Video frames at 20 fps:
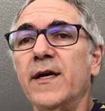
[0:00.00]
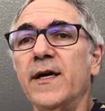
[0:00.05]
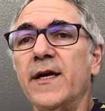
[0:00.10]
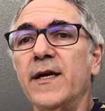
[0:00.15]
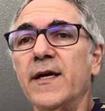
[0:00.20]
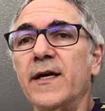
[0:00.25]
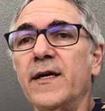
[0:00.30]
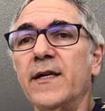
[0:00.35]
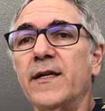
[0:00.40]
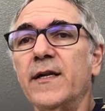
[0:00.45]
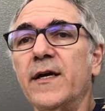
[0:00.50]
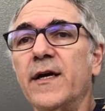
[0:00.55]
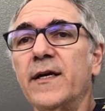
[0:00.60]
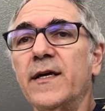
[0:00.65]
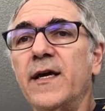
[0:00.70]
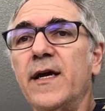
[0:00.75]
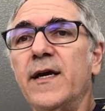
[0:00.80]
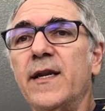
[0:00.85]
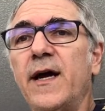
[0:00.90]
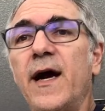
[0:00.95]
And
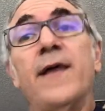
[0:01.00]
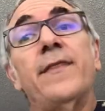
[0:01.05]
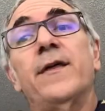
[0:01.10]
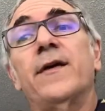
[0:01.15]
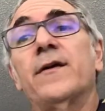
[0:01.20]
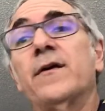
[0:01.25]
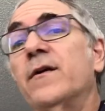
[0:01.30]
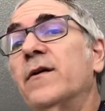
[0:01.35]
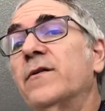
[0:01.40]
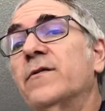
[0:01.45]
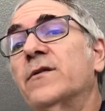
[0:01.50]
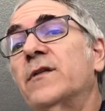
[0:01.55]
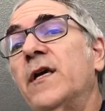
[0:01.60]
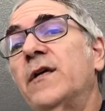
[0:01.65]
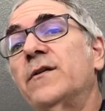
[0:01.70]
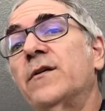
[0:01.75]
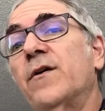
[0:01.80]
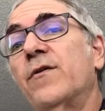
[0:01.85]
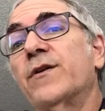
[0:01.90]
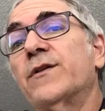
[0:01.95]
again, I think
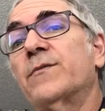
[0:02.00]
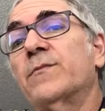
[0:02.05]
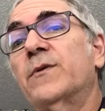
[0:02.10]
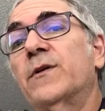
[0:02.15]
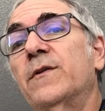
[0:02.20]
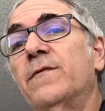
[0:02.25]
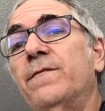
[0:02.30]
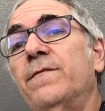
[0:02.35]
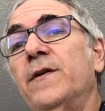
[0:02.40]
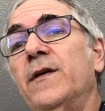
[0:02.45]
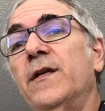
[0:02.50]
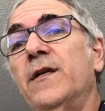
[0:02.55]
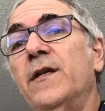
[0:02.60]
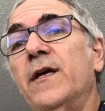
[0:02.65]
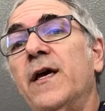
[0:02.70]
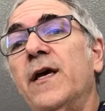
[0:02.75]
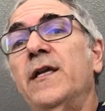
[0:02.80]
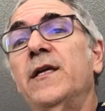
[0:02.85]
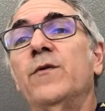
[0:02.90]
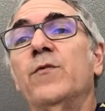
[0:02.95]
state terrorism could fit
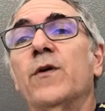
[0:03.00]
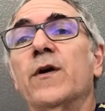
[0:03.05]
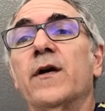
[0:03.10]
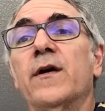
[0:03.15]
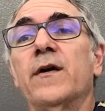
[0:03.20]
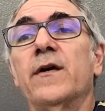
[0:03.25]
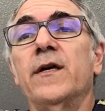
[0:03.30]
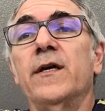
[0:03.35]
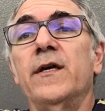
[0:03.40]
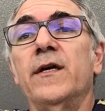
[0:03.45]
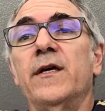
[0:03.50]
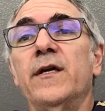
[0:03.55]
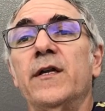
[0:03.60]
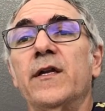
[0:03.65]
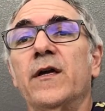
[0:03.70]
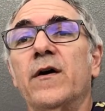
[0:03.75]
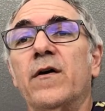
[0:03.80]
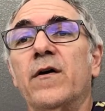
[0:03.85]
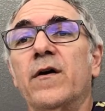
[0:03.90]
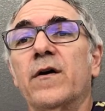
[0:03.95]
anywhere
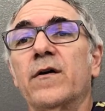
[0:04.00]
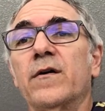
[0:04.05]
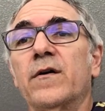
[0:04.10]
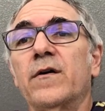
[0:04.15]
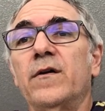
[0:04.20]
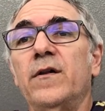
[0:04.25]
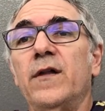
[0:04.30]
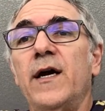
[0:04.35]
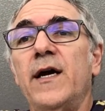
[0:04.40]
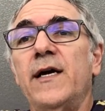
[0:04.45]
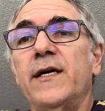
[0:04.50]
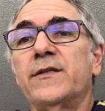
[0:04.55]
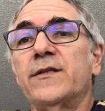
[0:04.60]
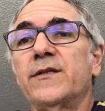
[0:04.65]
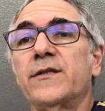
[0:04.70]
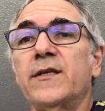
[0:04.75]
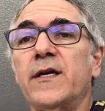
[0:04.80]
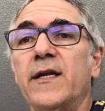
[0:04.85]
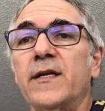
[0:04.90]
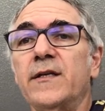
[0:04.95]
in our class.
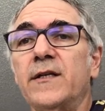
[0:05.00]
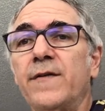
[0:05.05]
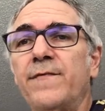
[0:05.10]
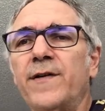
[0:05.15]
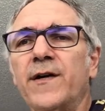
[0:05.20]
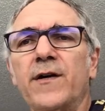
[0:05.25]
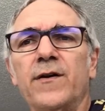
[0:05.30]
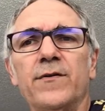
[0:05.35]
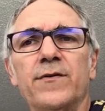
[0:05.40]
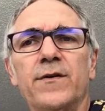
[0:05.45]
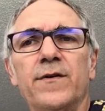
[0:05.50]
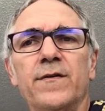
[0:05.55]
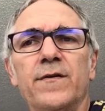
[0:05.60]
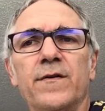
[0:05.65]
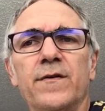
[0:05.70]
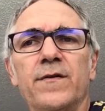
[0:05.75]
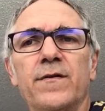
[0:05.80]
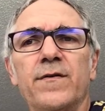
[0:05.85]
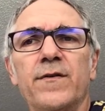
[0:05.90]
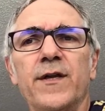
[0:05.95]
It's kind of difficult
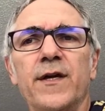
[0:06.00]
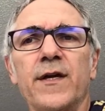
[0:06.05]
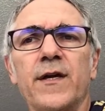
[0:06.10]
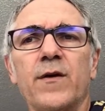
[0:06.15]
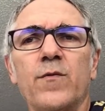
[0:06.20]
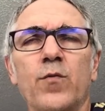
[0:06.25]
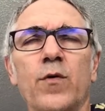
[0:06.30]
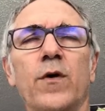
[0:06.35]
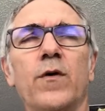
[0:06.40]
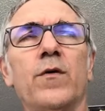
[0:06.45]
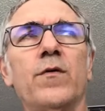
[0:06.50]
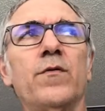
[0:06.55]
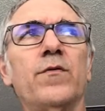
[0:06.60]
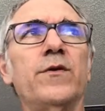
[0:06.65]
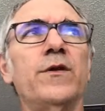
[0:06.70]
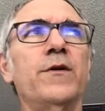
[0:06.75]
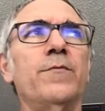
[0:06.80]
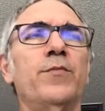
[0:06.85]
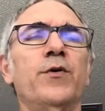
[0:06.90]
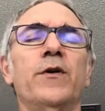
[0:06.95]
to think, well,
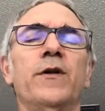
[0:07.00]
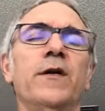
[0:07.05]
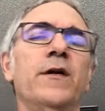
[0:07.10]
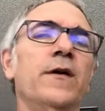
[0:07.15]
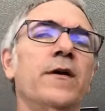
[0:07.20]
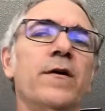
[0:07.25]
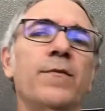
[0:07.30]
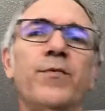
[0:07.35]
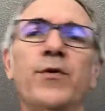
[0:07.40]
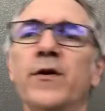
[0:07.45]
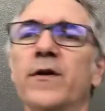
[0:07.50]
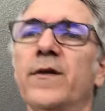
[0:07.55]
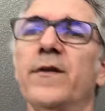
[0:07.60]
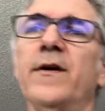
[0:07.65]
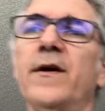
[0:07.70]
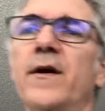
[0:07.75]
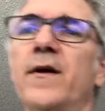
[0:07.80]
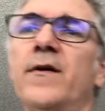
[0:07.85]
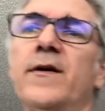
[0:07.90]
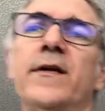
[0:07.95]
do you put it here, put it
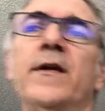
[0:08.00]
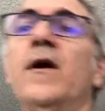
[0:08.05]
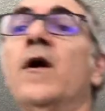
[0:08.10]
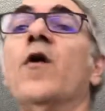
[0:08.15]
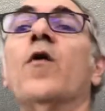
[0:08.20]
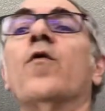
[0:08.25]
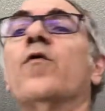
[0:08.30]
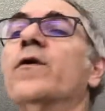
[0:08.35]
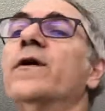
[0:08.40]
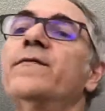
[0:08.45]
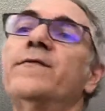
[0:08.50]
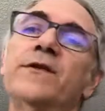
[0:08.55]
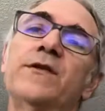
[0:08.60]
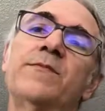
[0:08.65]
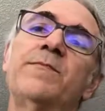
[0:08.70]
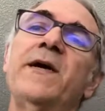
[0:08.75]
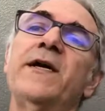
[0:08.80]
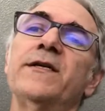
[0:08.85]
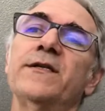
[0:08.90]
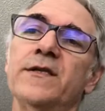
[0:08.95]
there, and or even
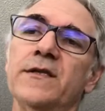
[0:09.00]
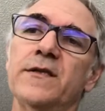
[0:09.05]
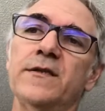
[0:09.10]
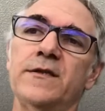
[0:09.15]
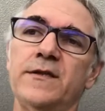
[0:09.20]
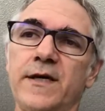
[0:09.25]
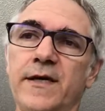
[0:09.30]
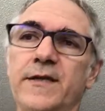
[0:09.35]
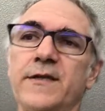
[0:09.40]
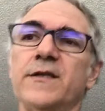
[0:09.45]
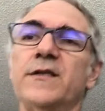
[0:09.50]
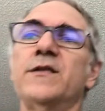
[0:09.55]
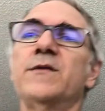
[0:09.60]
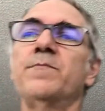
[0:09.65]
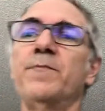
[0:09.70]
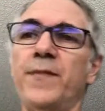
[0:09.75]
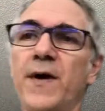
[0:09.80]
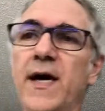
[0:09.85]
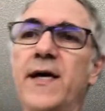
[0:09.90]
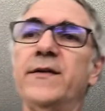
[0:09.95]
state state
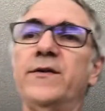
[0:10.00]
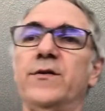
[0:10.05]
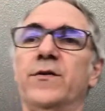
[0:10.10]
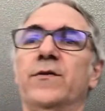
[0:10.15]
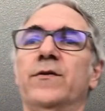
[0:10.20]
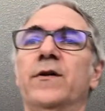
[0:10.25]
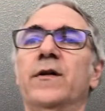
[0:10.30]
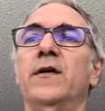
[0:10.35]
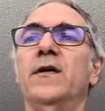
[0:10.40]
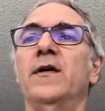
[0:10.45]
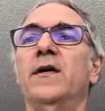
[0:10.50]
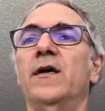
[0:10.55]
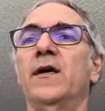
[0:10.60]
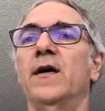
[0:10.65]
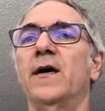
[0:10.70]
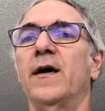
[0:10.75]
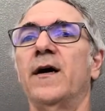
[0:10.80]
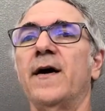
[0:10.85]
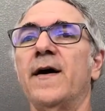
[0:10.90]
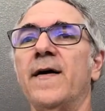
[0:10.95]
sponsored
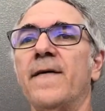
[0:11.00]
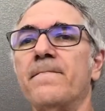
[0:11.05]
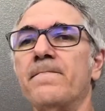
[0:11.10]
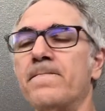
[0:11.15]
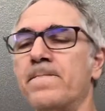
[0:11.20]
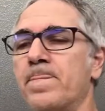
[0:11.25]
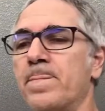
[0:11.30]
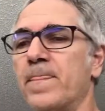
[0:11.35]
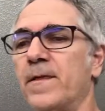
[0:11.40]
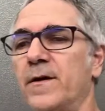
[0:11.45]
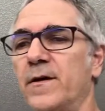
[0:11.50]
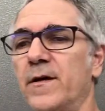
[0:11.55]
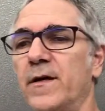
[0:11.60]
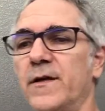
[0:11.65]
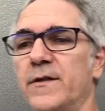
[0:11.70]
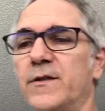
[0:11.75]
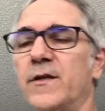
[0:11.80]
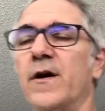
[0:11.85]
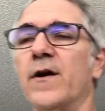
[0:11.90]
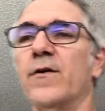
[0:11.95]
um, uh,
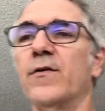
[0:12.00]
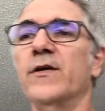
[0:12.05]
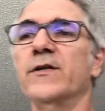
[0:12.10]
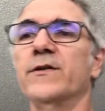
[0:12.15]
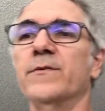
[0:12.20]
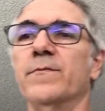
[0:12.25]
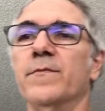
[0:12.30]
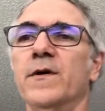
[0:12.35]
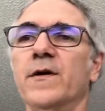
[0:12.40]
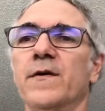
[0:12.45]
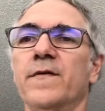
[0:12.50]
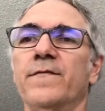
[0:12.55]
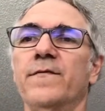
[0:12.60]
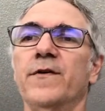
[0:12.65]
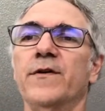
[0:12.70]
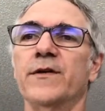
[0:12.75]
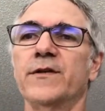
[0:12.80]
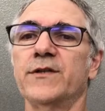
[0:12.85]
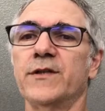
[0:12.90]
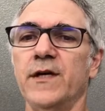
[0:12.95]
terrorism, for
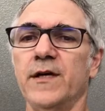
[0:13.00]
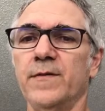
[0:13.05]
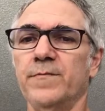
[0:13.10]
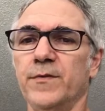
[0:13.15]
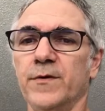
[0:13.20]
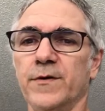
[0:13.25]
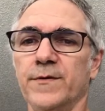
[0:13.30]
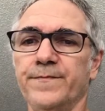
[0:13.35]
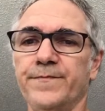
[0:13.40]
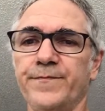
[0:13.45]
example.